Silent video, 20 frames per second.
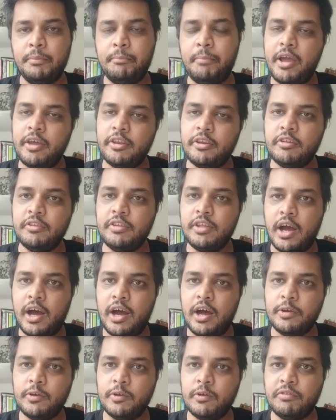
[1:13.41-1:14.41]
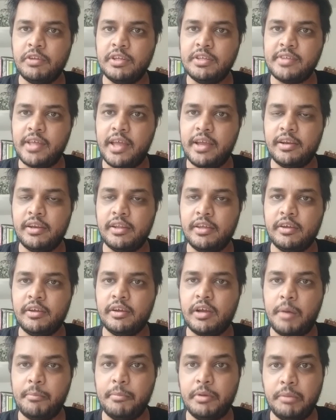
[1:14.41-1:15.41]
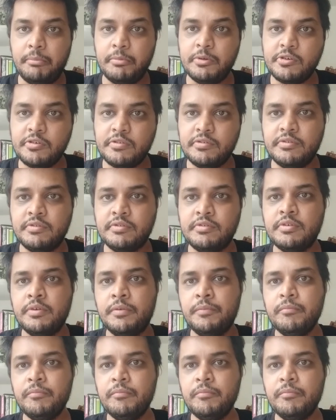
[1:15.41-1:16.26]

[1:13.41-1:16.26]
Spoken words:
pioneered the art of recycling carbon emissions.